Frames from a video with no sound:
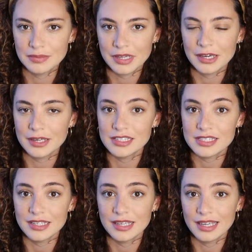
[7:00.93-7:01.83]

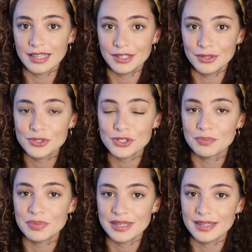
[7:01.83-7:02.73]
Because you
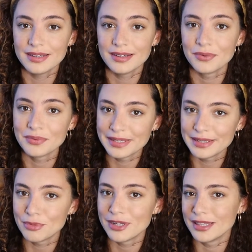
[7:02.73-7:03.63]
should be
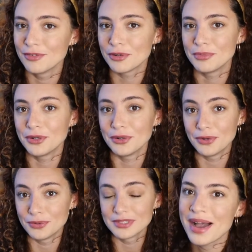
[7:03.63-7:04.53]
only breathing from your
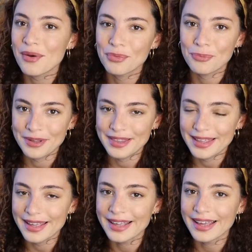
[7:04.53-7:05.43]
nose. Mouth
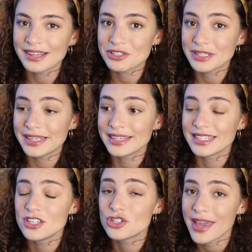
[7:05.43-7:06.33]
breathing actually
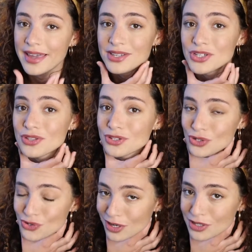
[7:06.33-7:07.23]
can change the
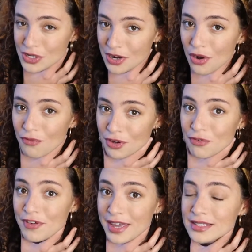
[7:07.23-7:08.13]
structure of your
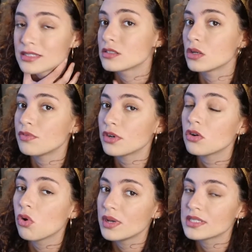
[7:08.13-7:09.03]
face. So if you're
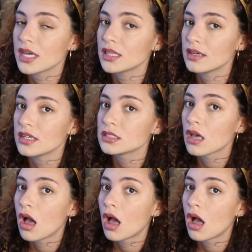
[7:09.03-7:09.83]
always like this,